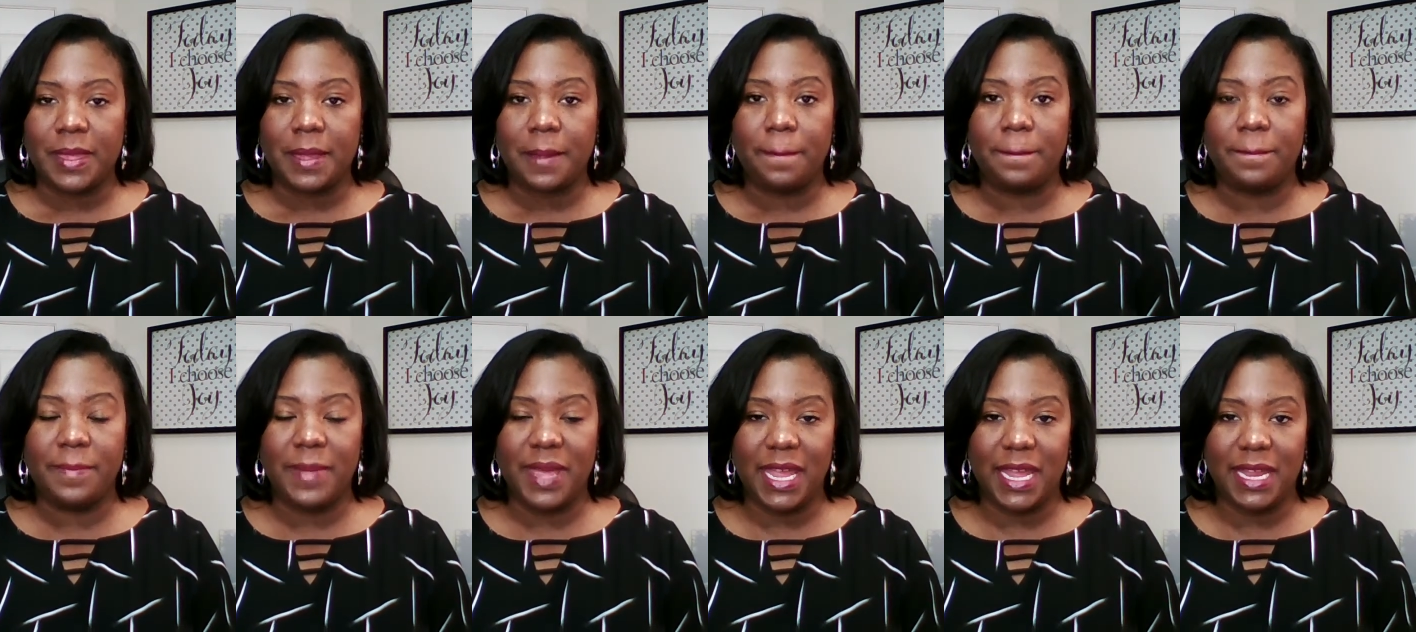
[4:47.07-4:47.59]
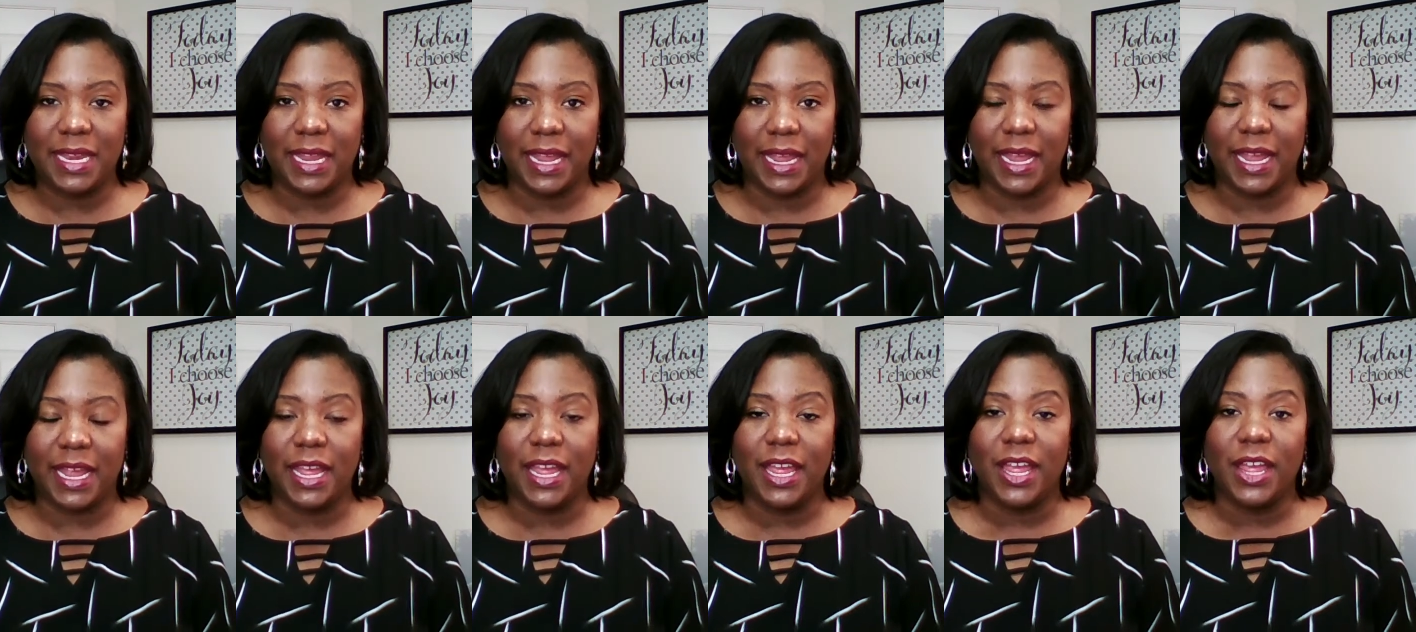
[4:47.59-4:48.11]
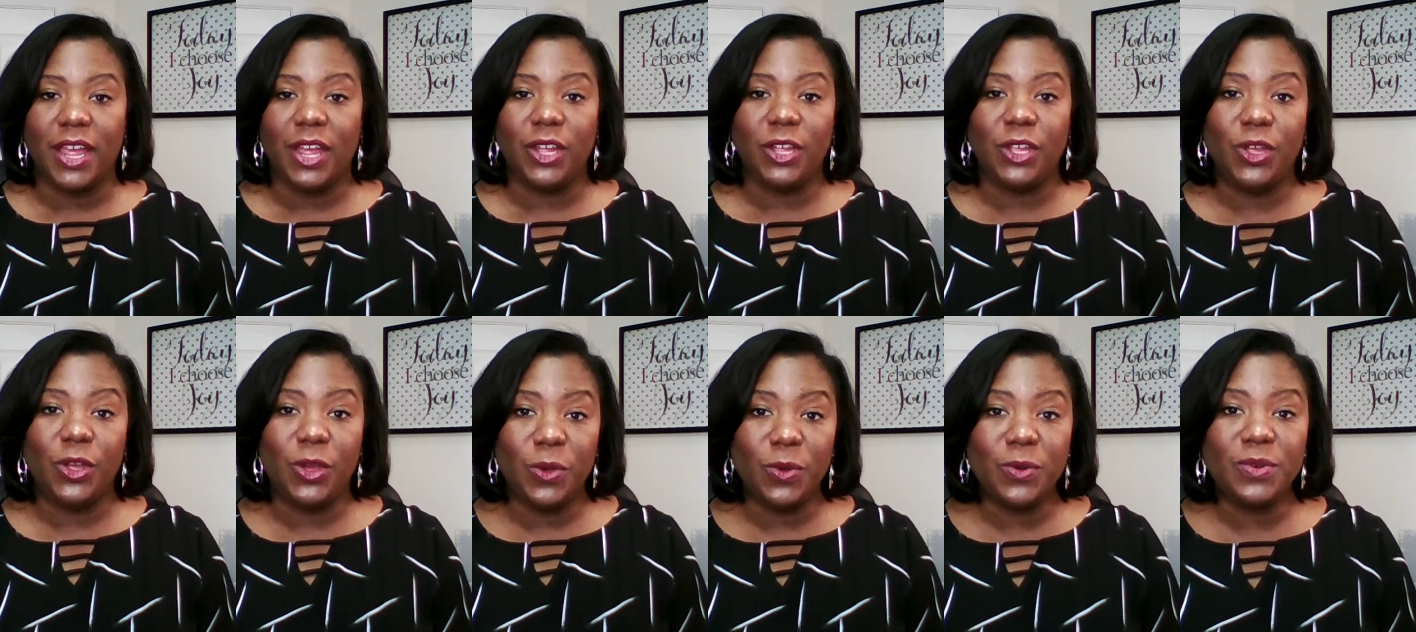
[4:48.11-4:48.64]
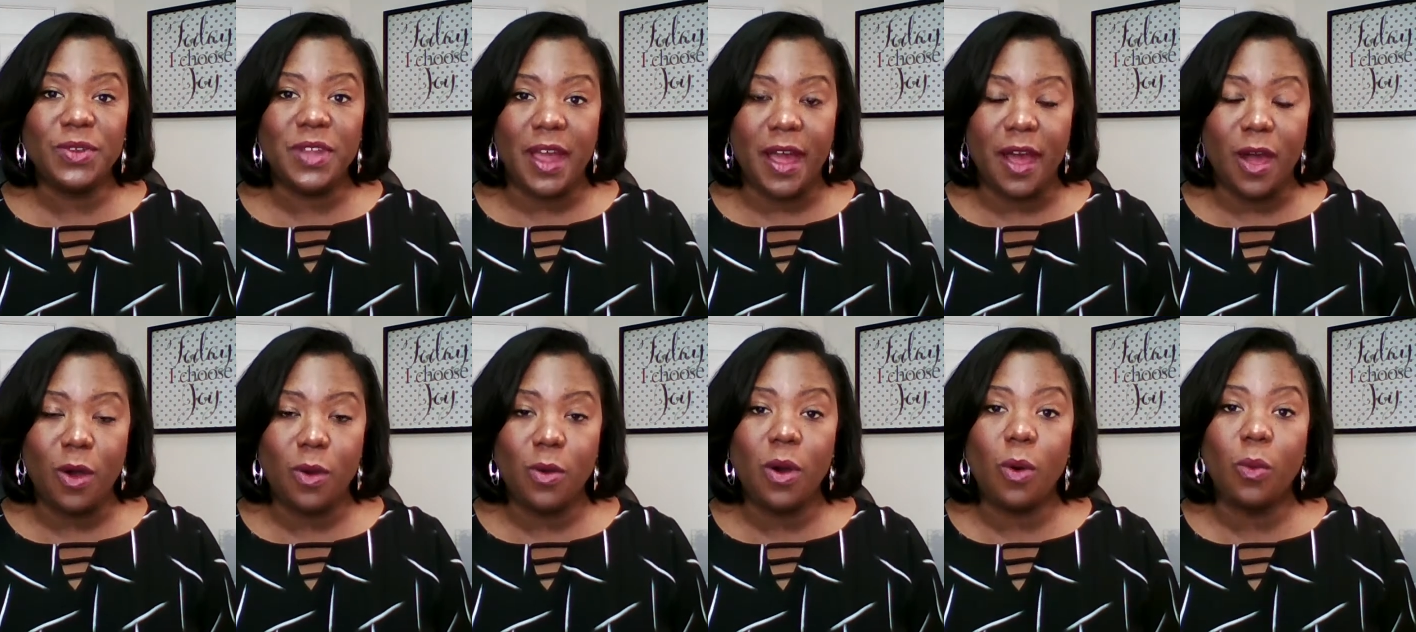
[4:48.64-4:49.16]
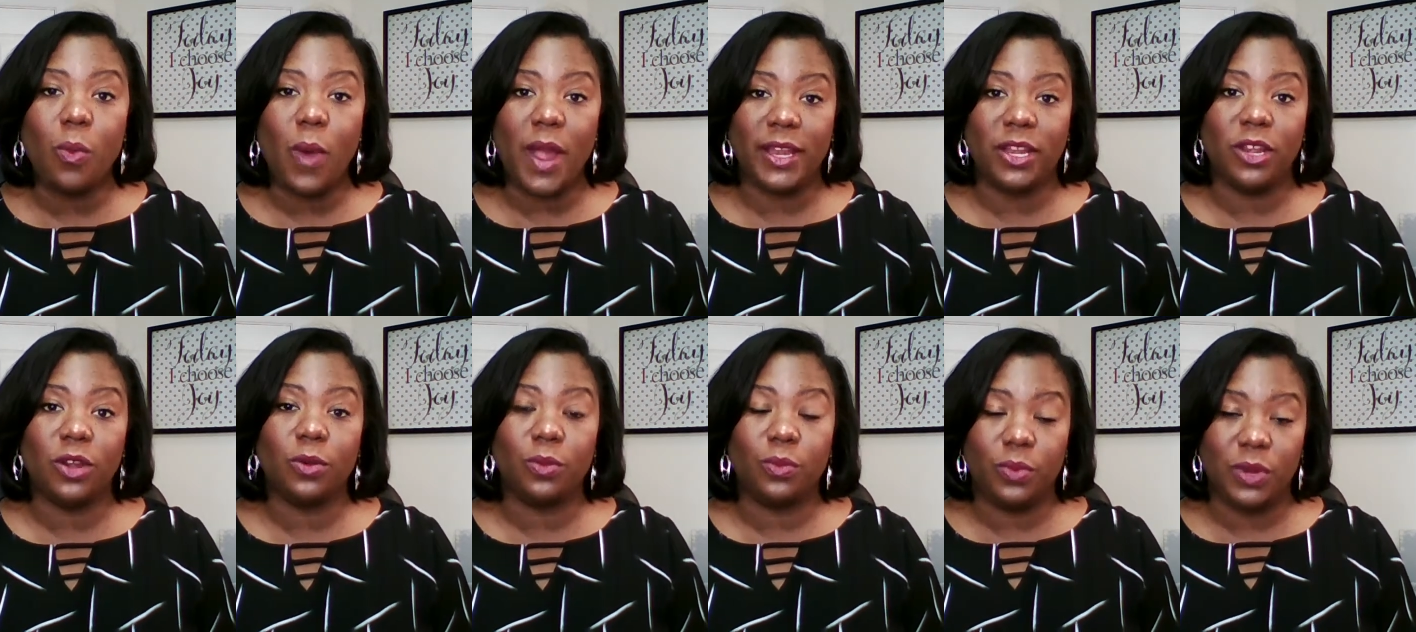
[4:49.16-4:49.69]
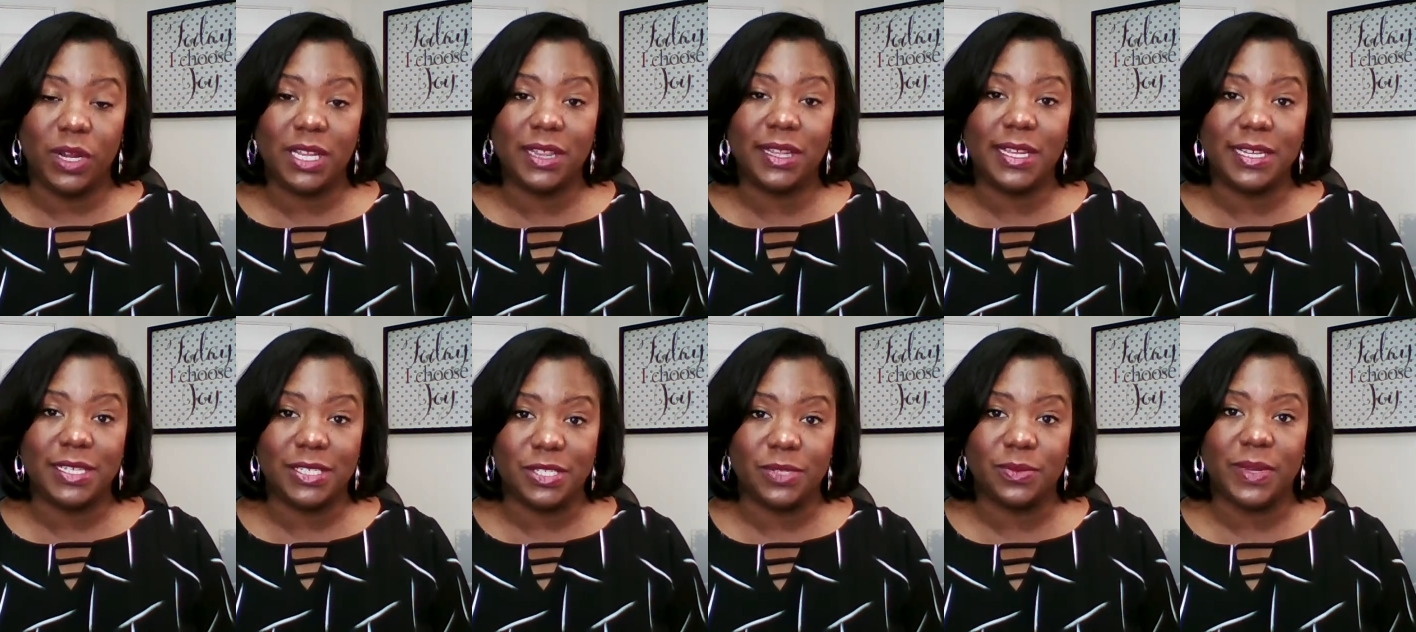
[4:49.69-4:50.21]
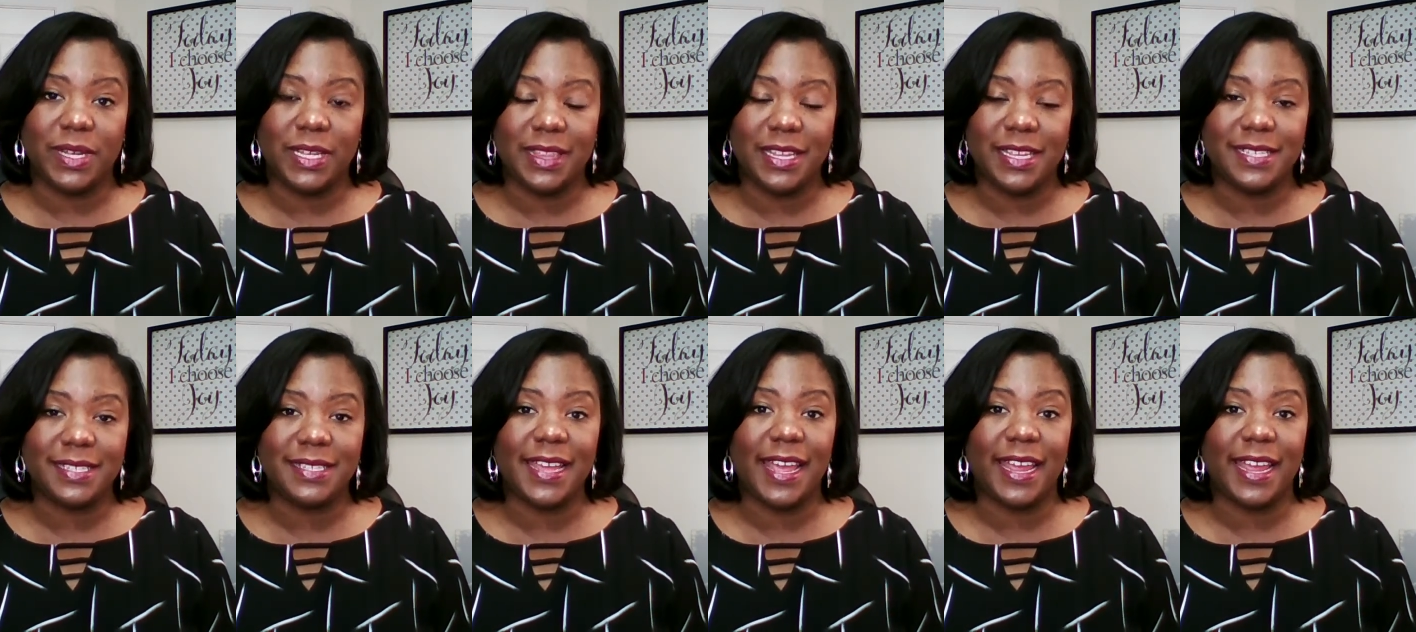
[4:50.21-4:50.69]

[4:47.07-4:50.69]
meaning you know when you're really doing this